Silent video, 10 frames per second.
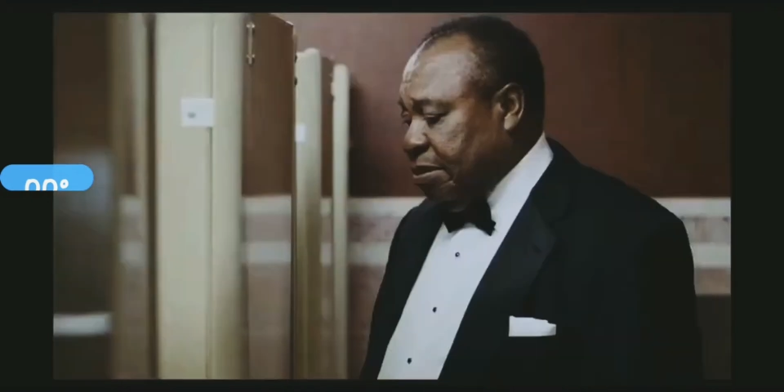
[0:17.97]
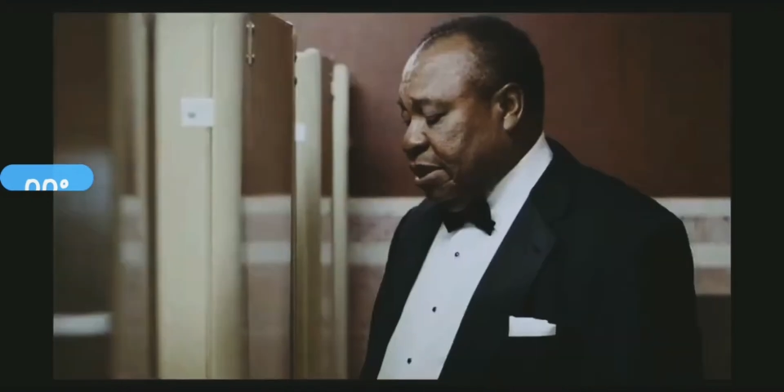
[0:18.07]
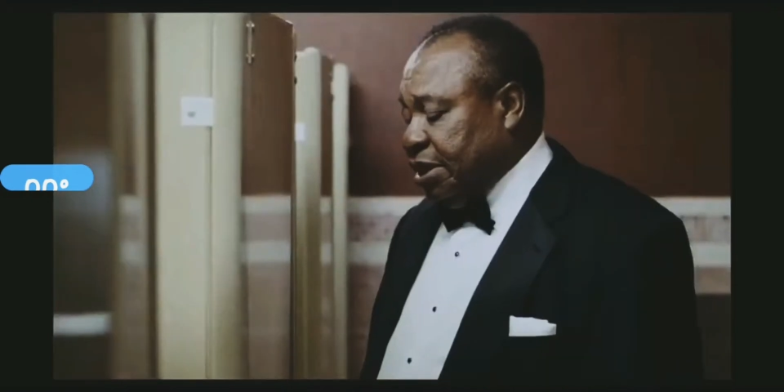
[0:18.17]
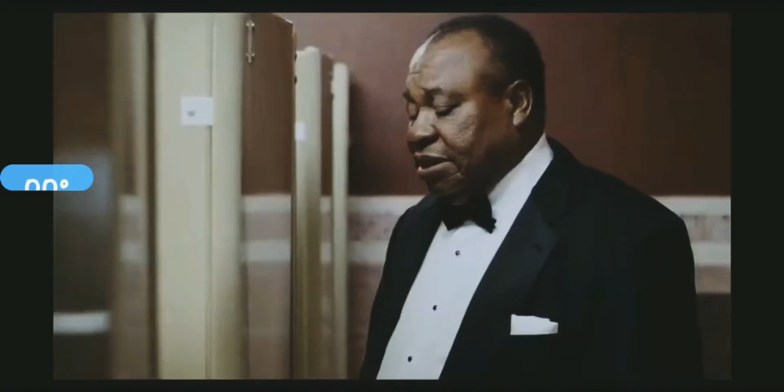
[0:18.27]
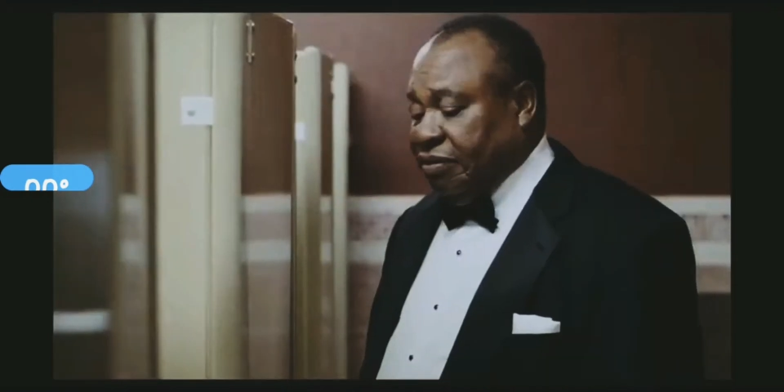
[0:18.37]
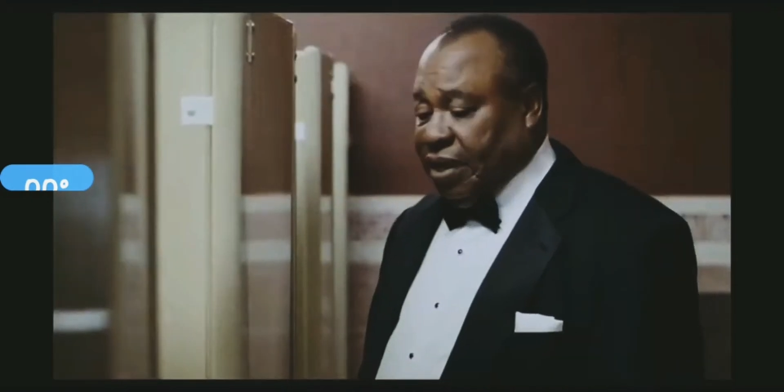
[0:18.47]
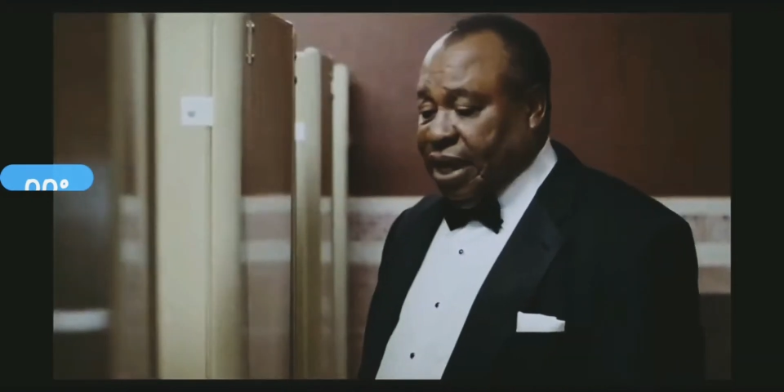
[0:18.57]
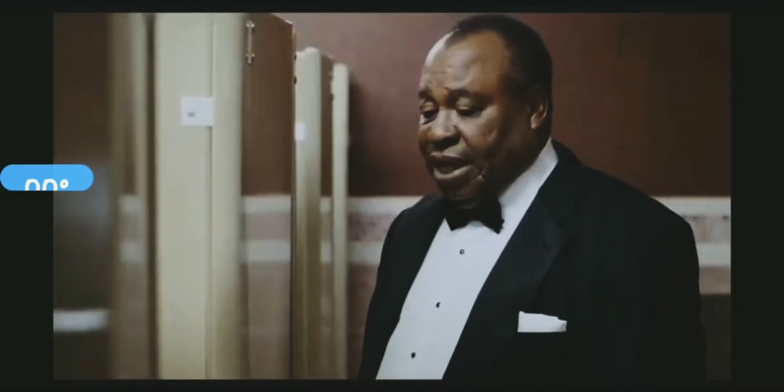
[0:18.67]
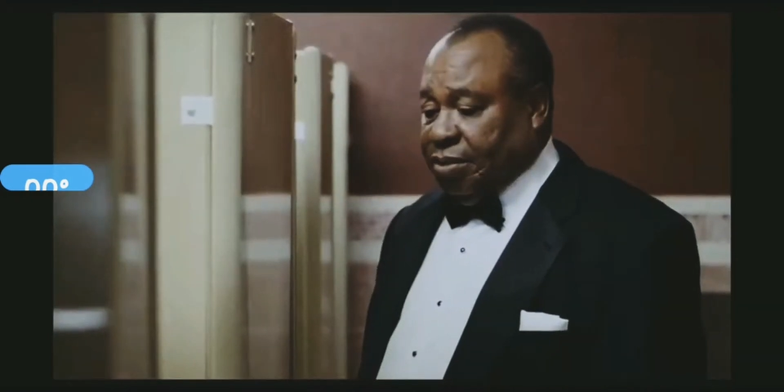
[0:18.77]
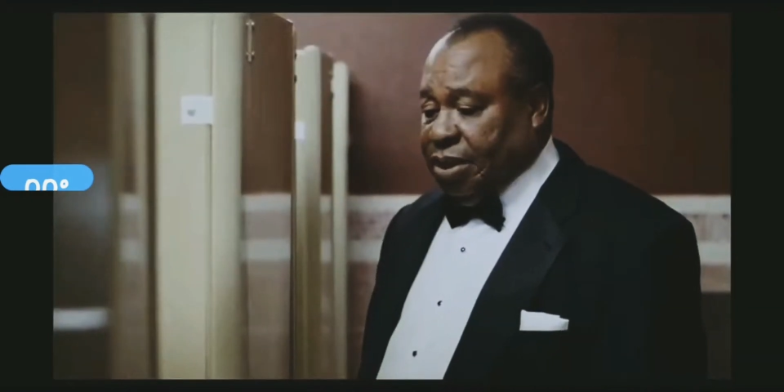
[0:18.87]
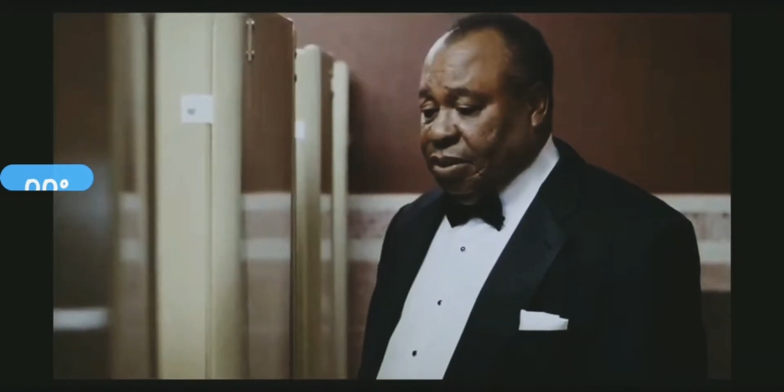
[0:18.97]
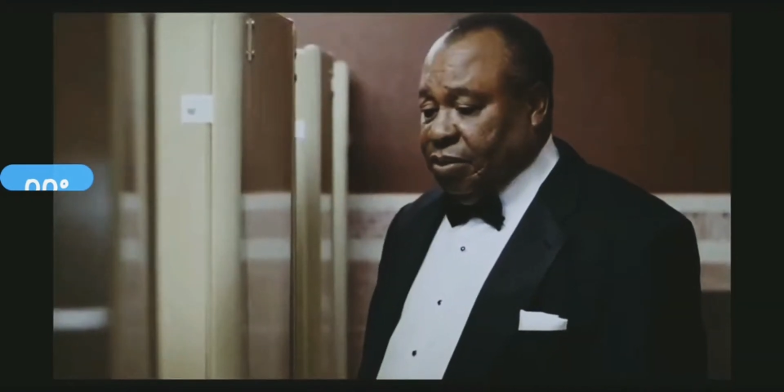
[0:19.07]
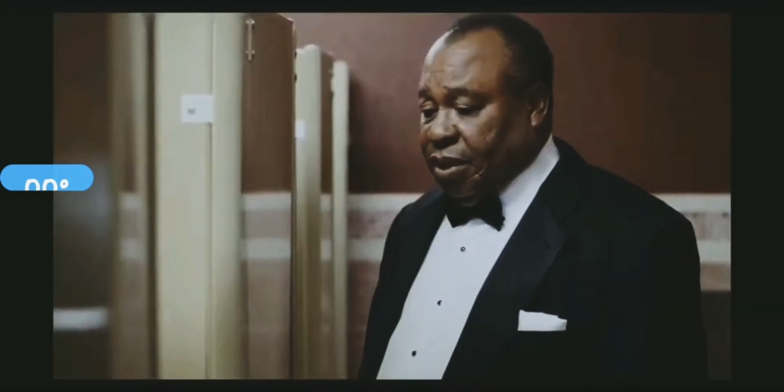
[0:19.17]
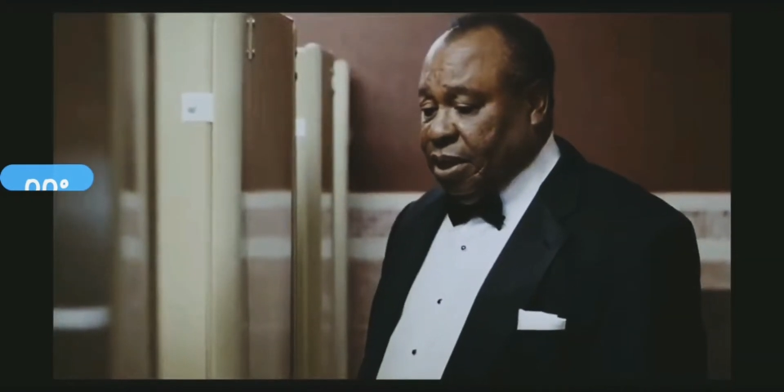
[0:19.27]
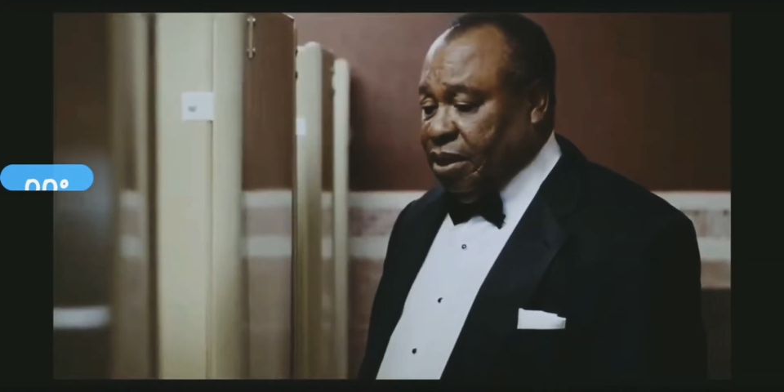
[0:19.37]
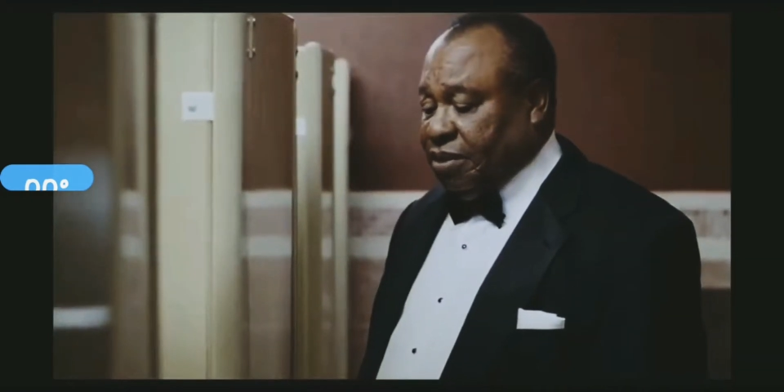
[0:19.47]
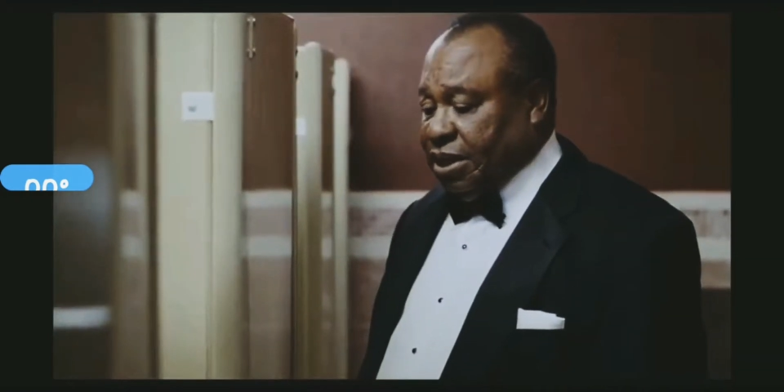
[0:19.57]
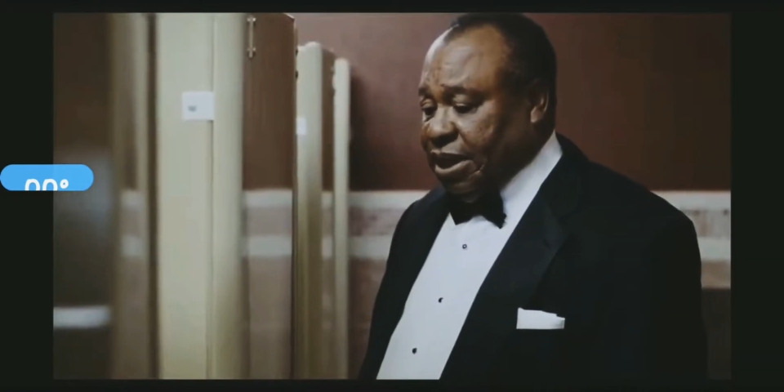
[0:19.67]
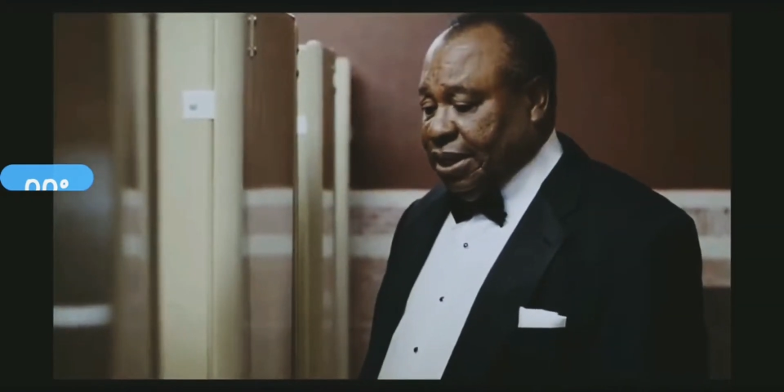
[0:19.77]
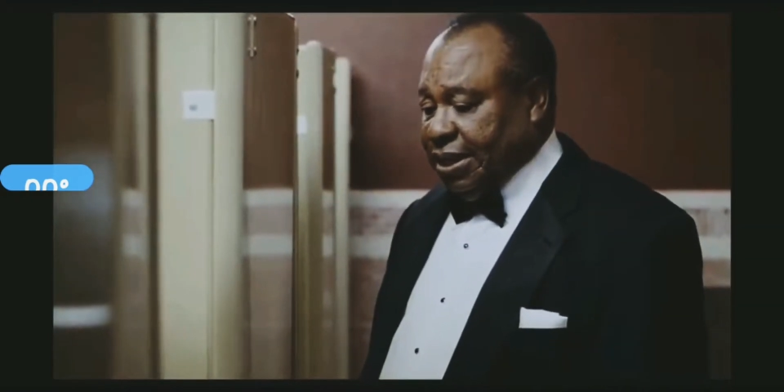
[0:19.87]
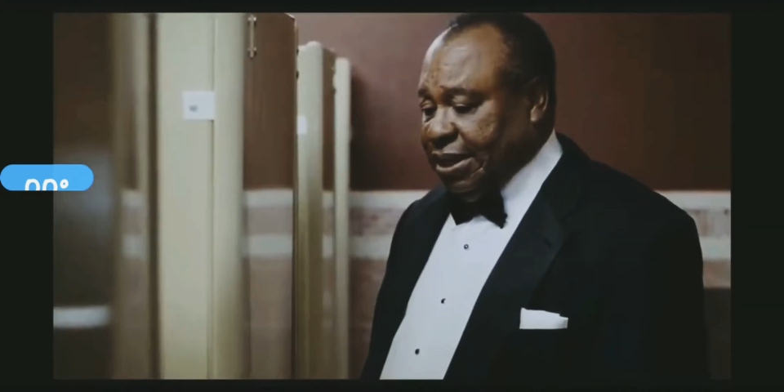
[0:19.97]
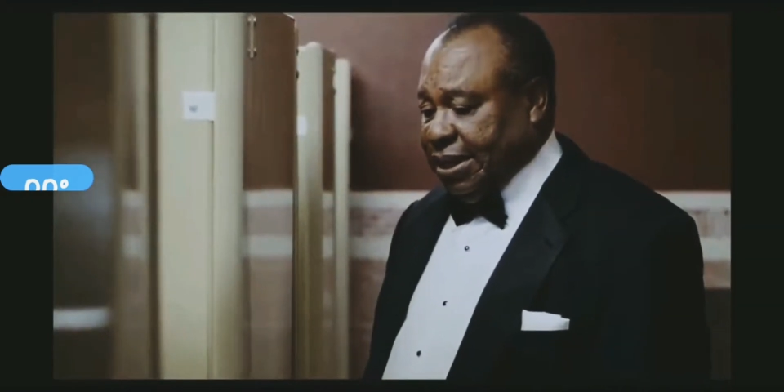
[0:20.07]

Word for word: But she defied them and we ran off together.